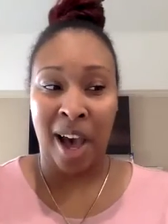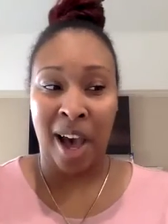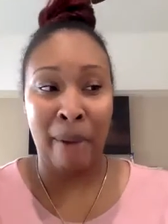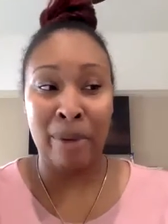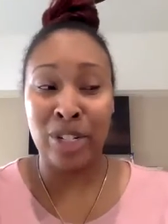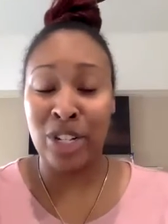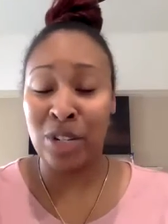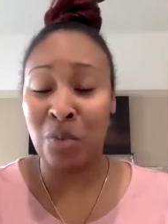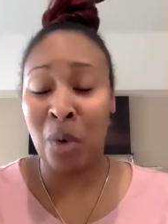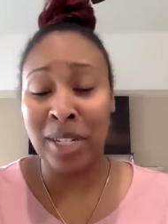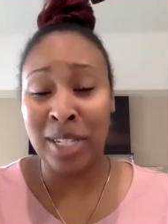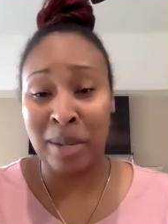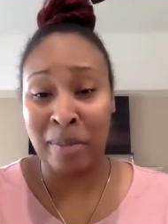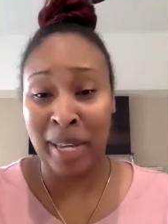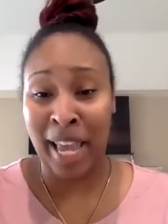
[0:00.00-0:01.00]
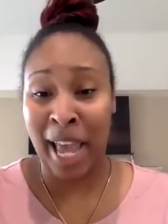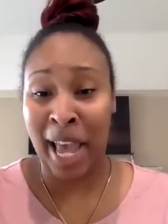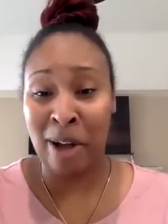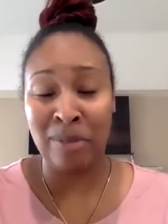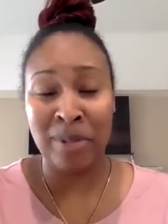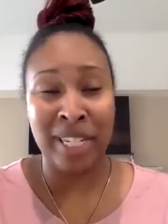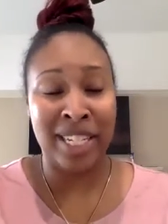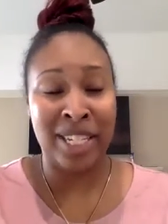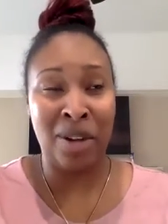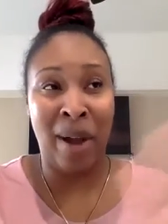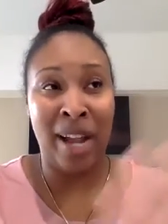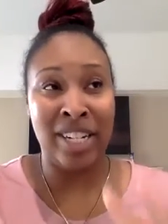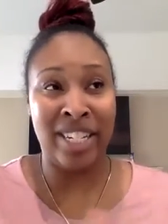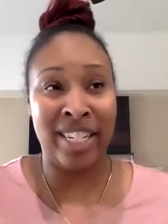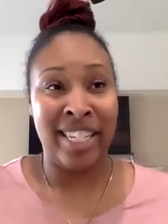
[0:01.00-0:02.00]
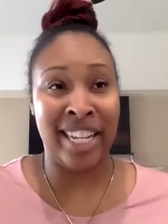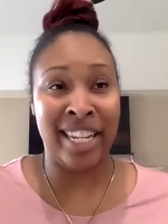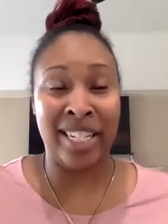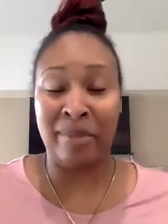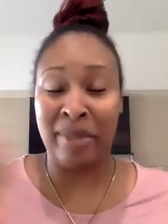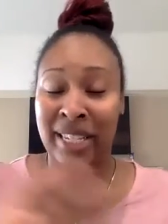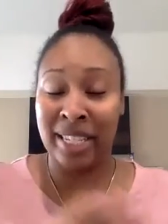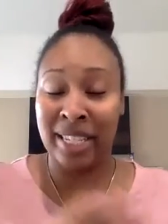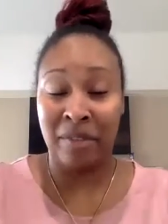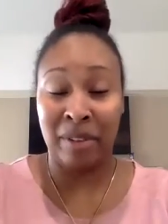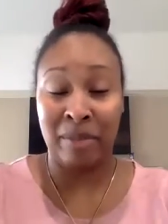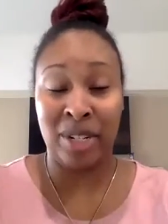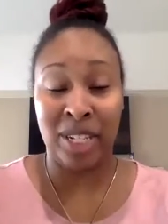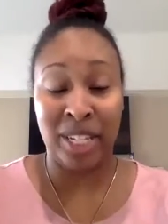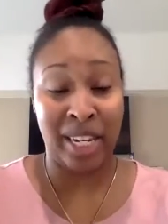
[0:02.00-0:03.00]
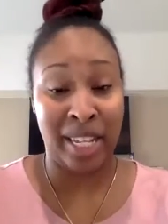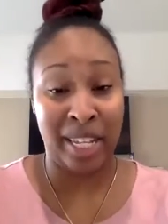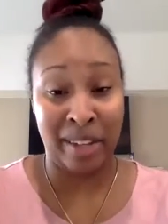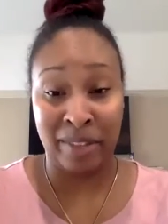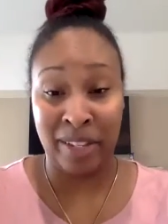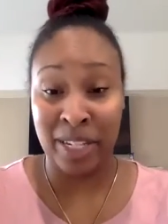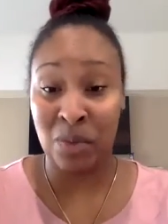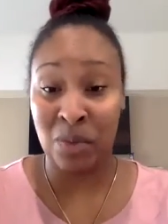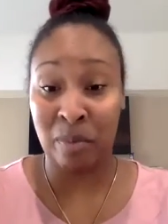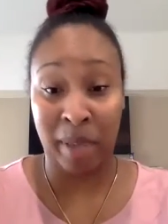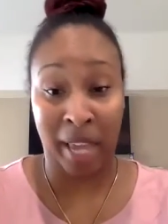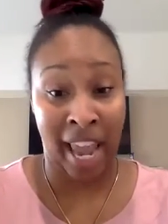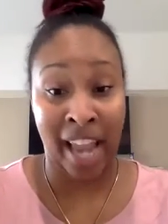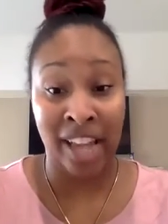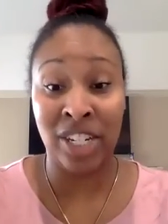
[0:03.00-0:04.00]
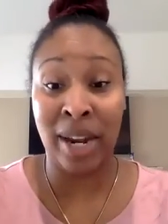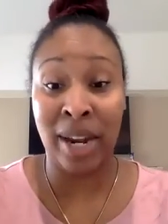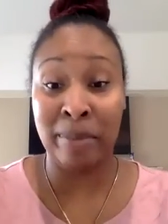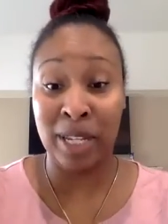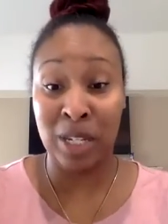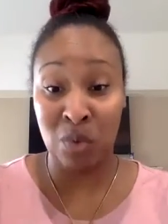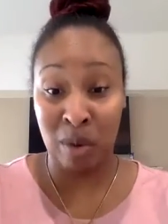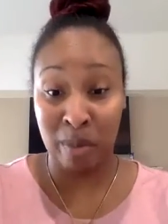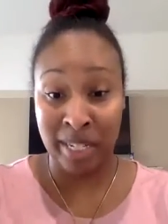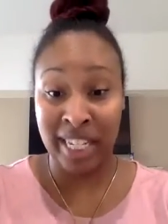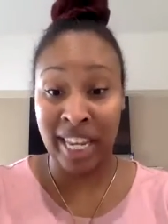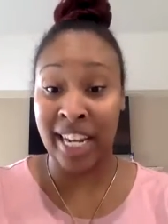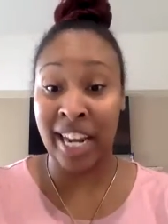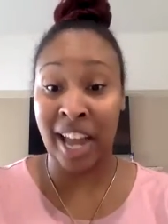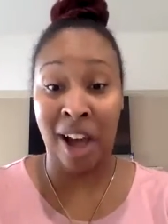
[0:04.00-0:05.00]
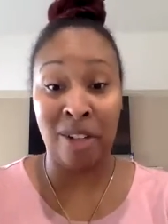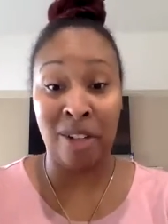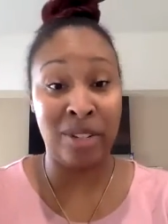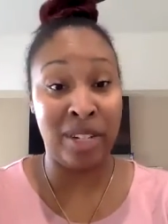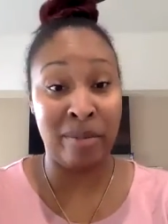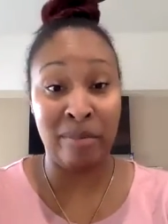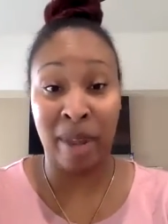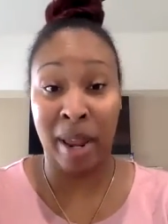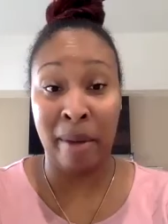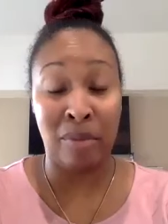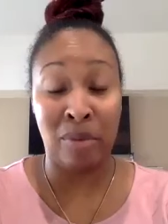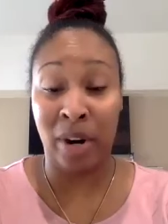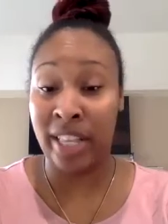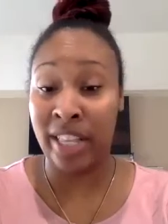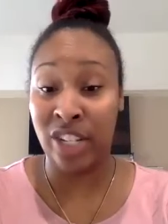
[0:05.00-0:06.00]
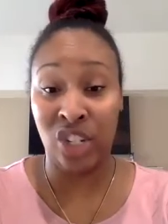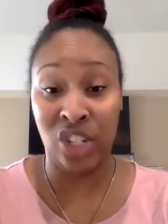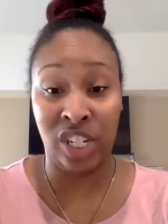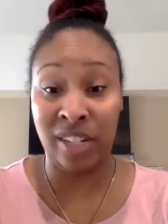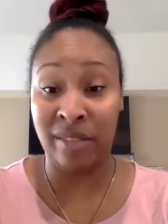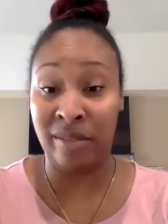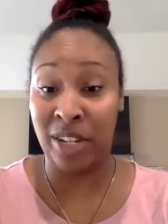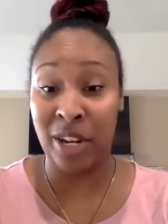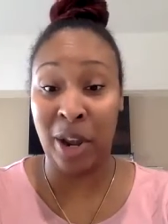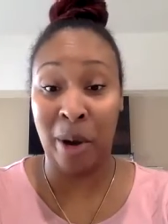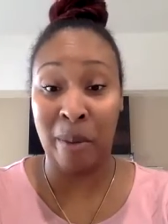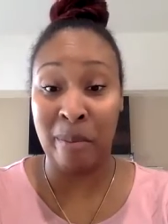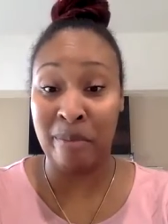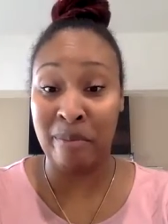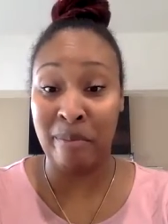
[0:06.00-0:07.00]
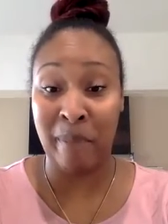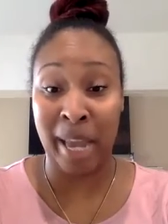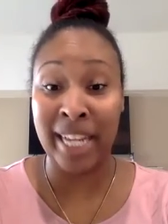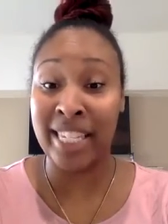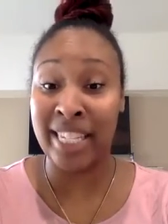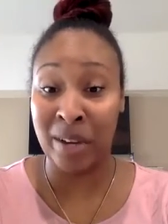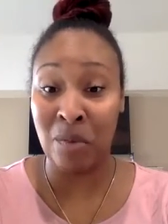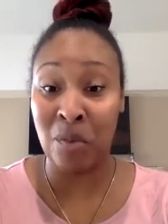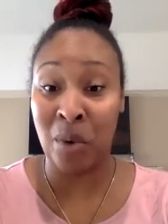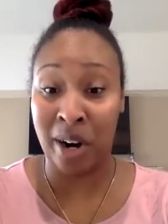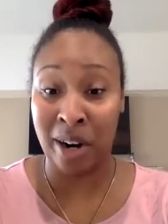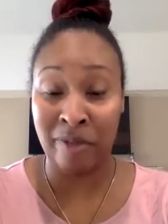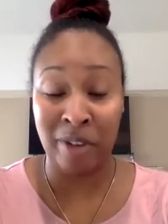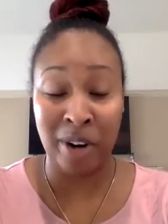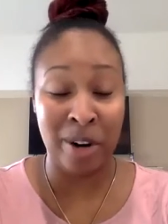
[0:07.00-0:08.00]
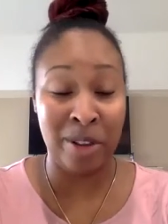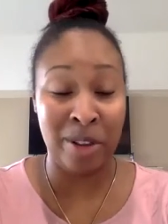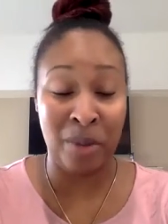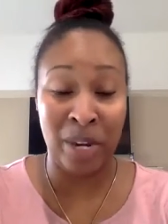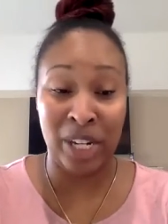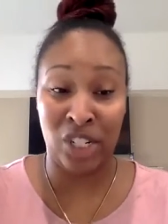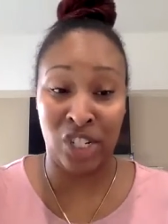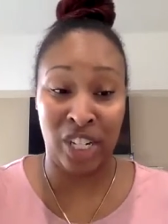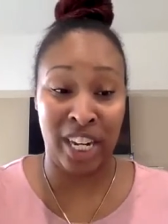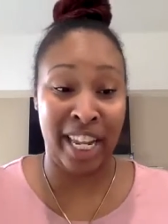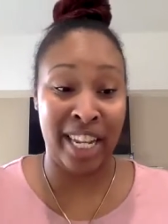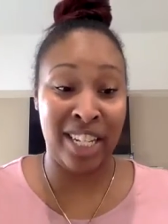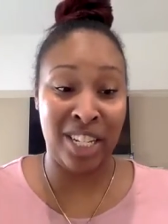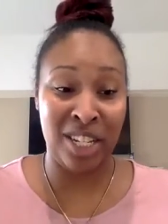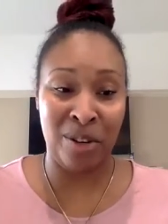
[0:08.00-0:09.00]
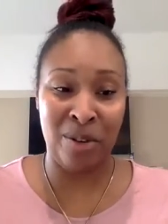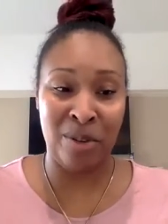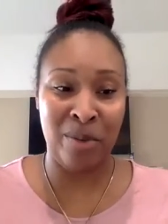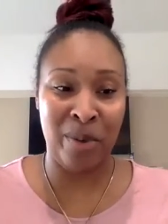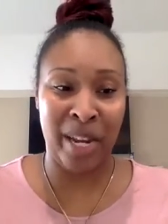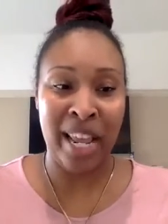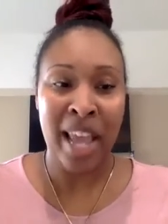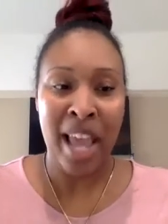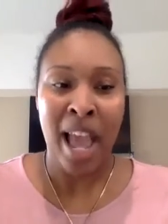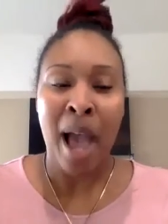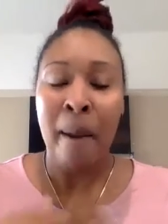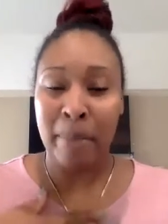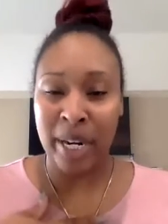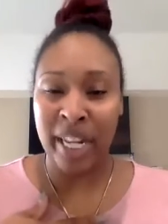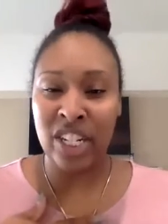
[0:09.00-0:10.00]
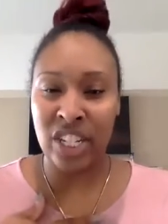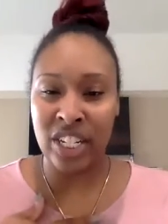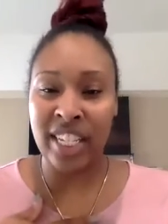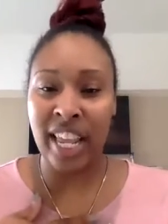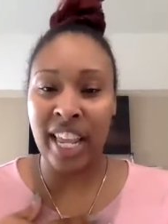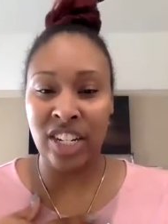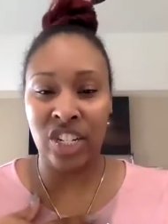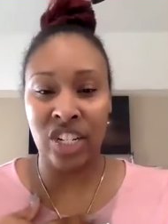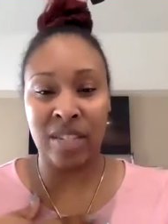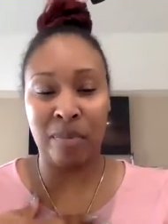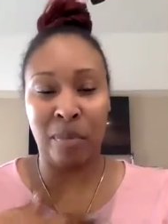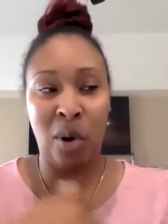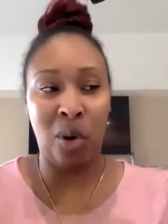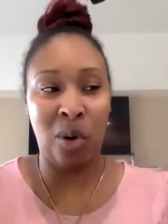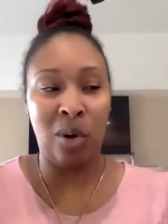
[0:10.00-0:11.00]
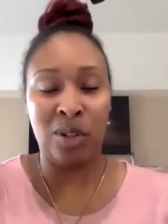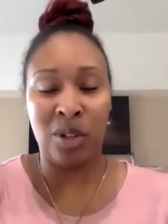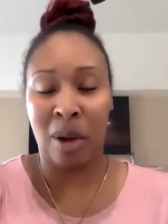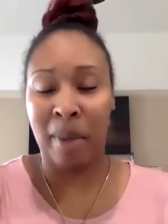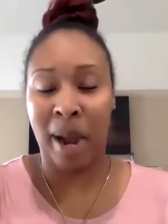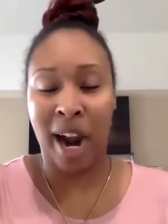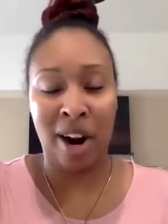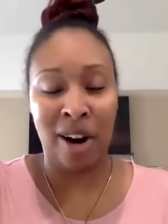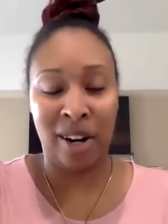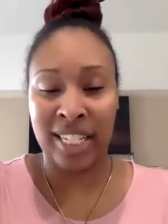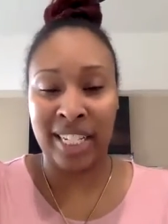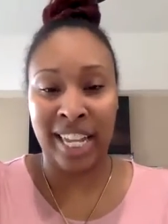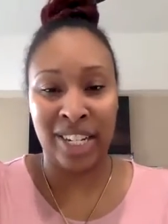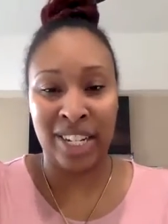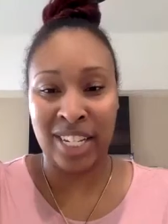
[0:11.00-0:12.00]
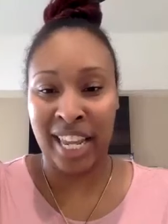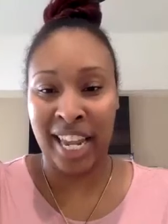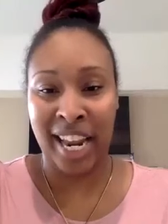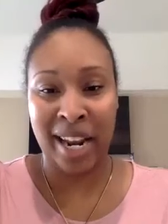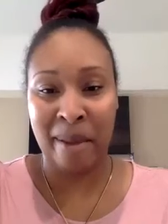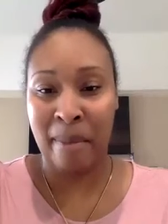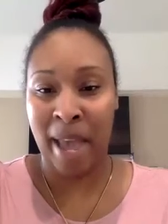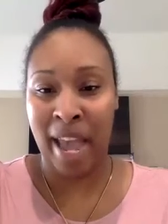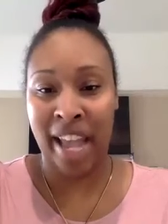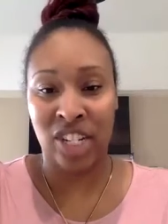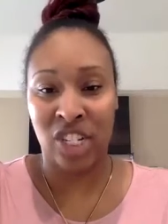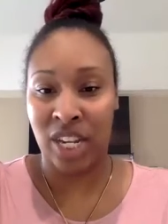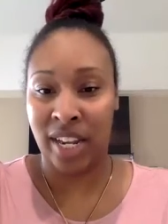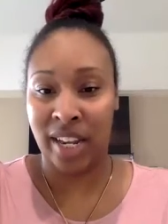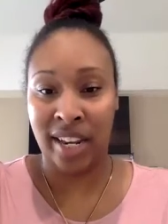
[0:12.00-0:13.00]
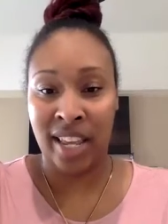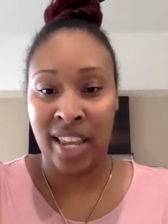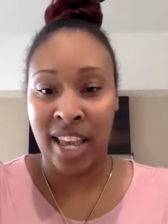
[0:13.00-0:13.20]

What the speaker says: I would just want to be helped. And so I just said to myself, I'm just going to give this Cash App this woman $10 and pray that she, makes it work for her the way she needs to. But it just pulled on my heart because I just can't imagine